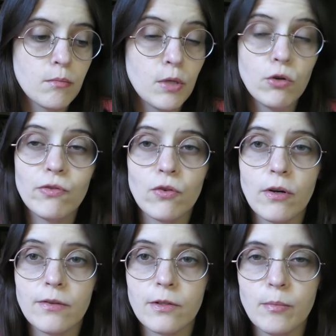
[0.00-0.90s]
milk
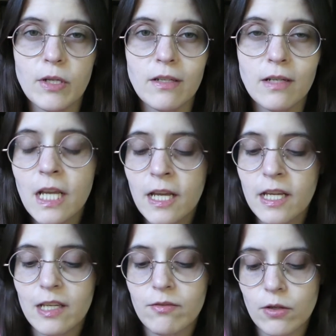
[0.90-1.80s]
frother, but
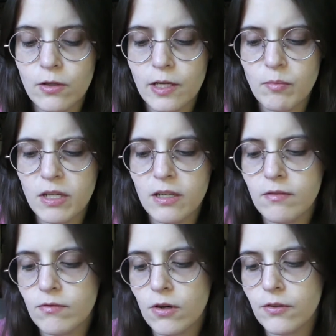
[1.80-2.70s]
if you're like me
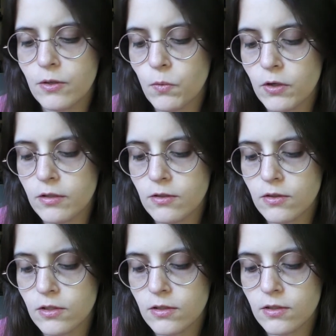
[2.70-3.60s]
and frothing wands are
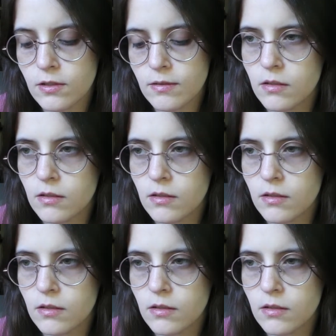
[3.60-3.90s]
just